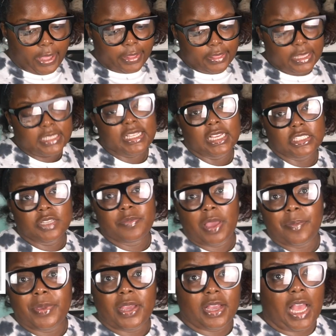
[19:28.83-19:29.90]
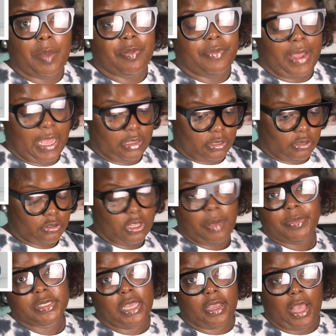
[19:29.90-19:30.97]
This actually may be a cop in my household, so I'm
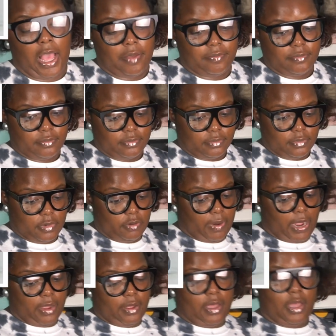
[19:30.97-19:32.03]
gonna say cop. All right,